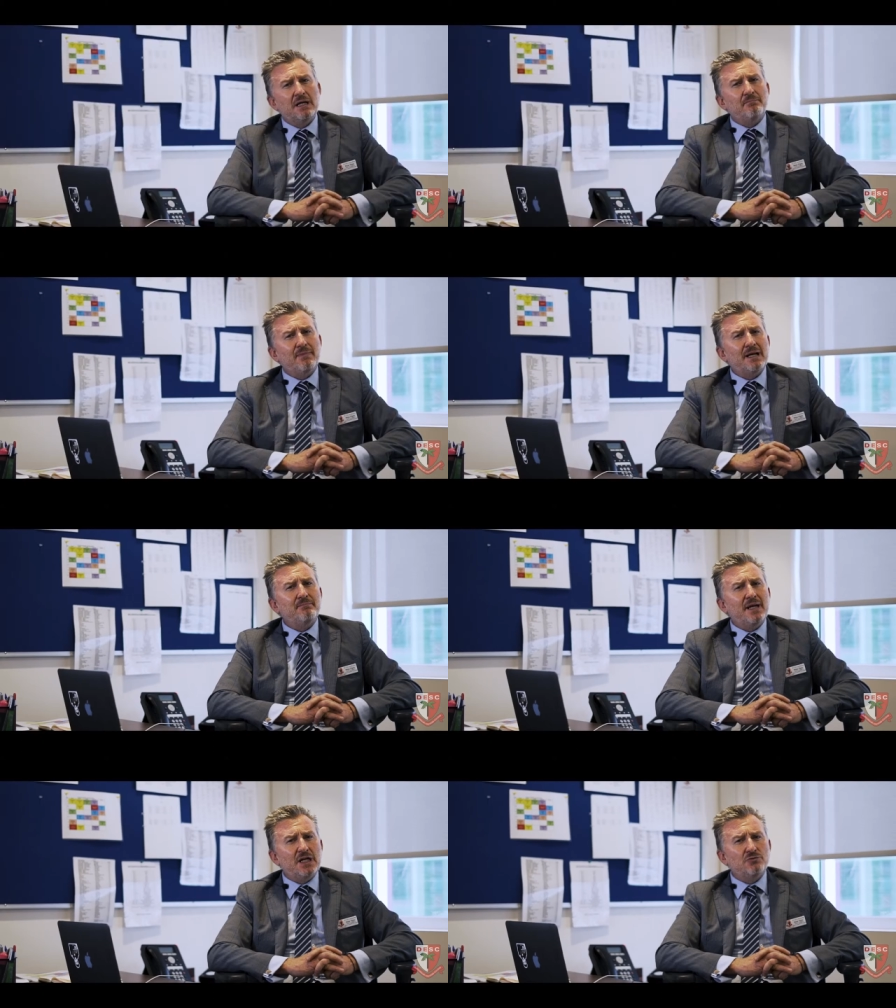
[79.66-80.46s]
my
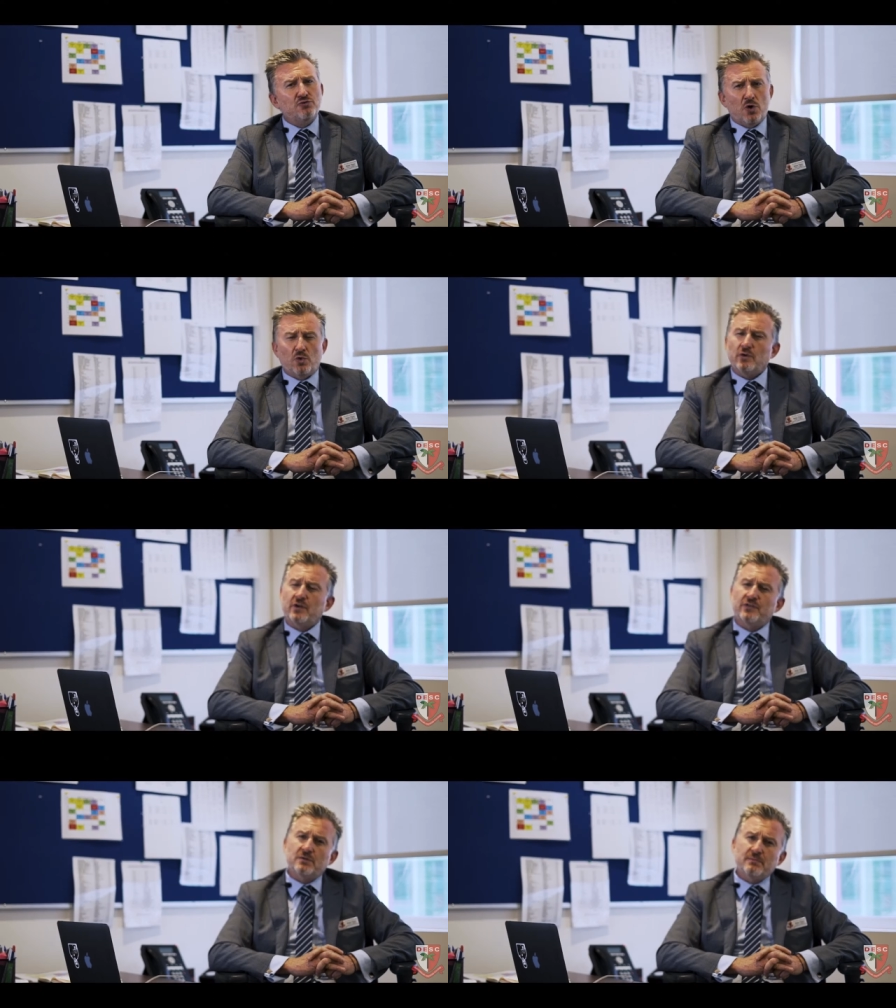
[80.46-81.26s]
main role
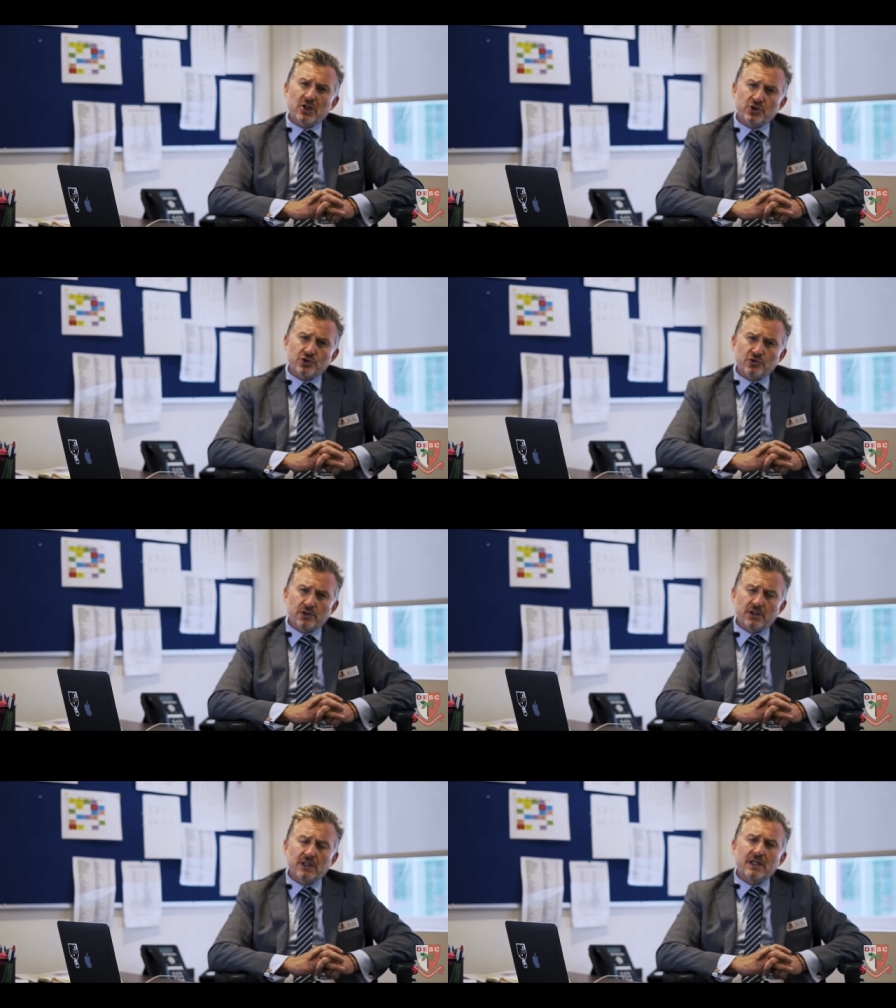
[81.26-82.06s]
is to make
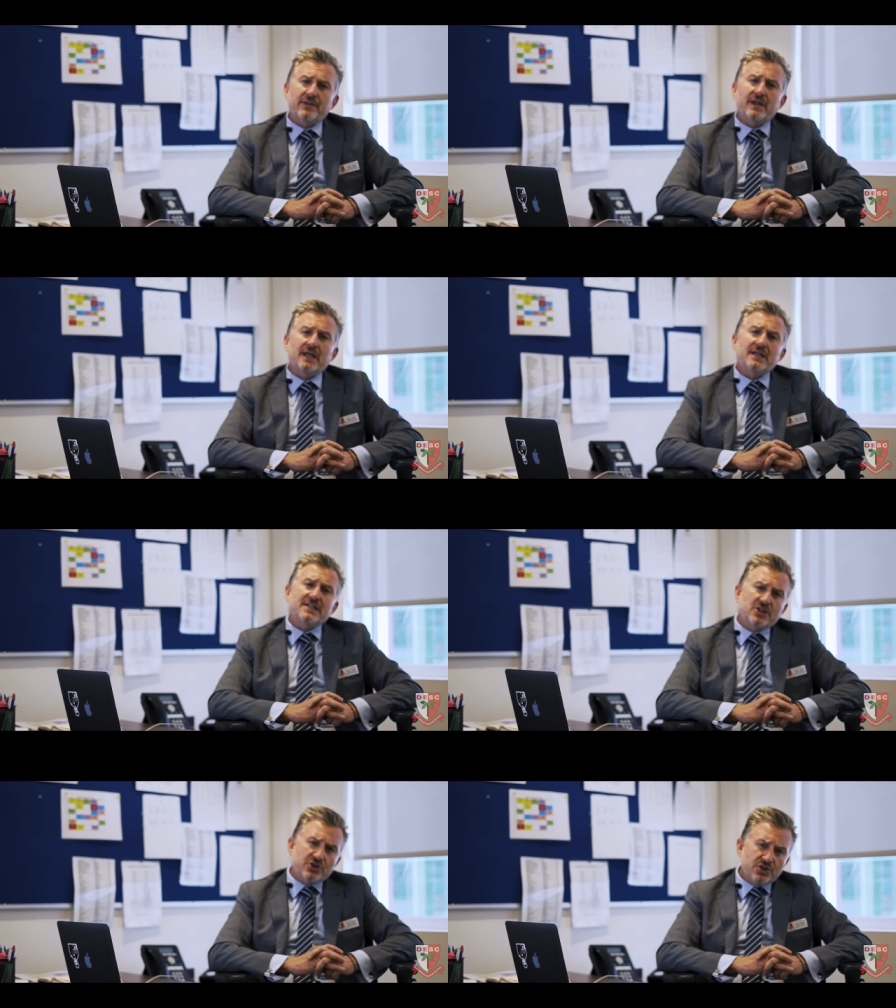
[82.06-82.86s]
sure that in
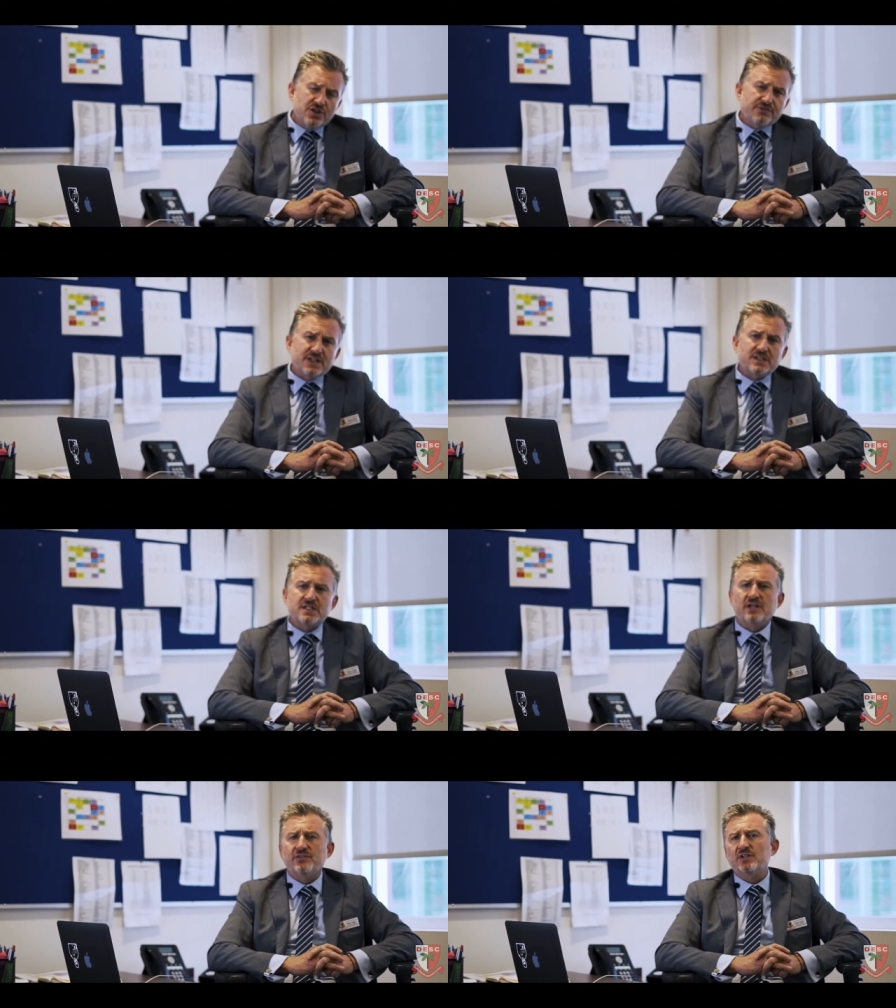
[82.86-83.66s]
addition to
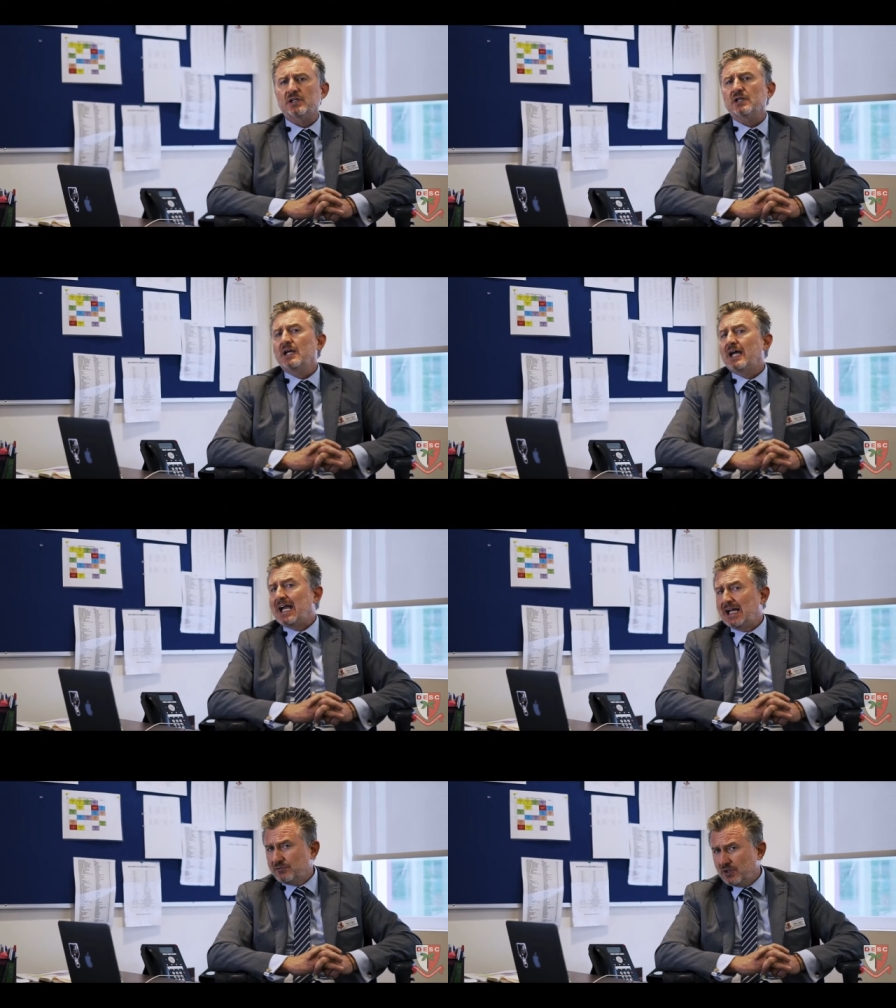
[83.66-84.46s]
fantastic
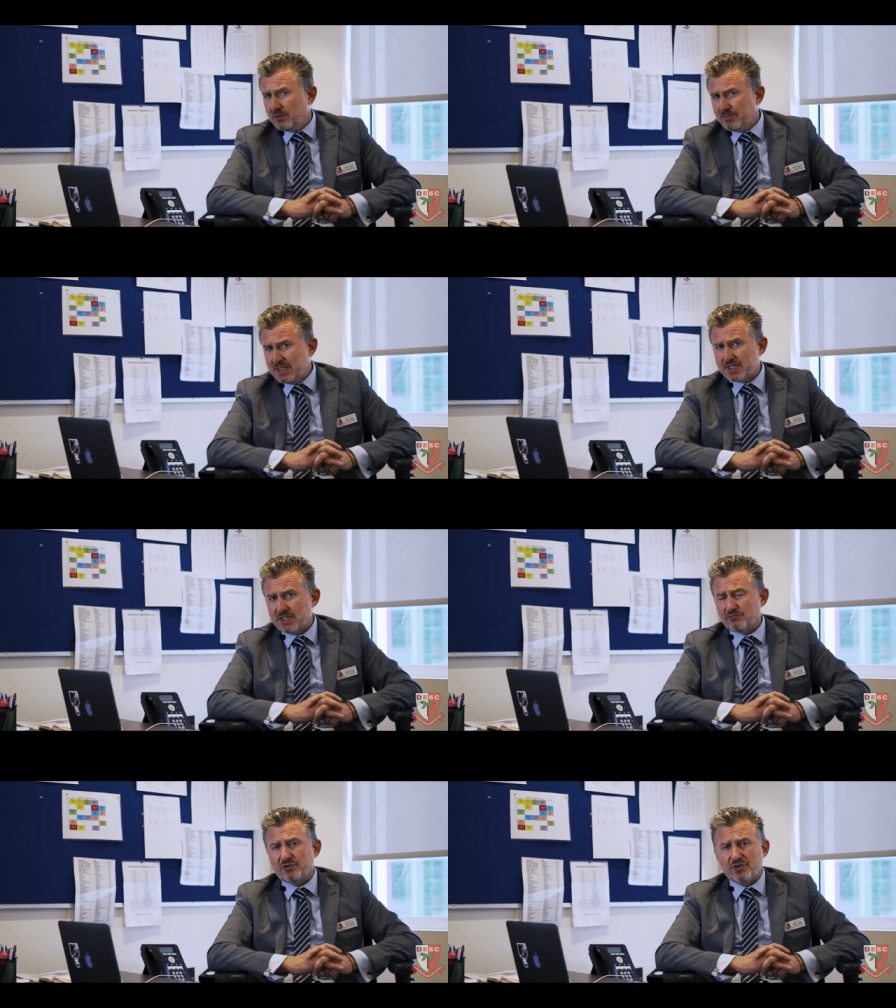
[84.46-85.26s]
A-level and
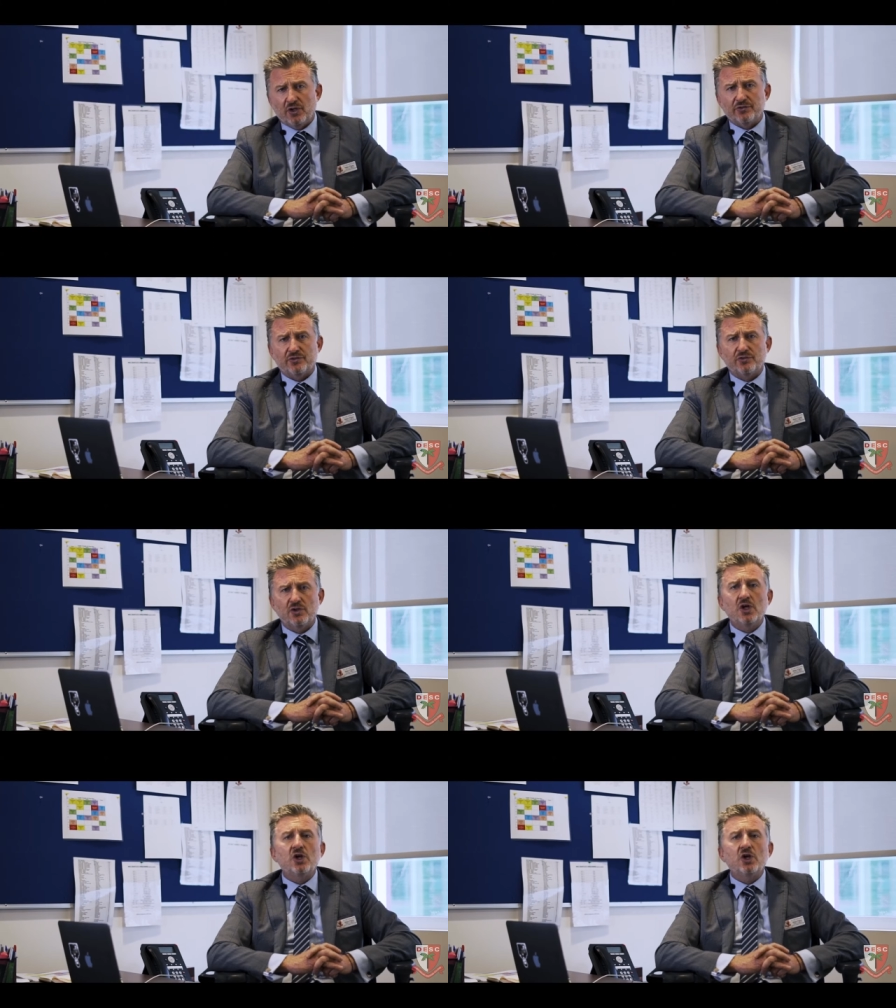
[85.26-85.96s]
BTEC results,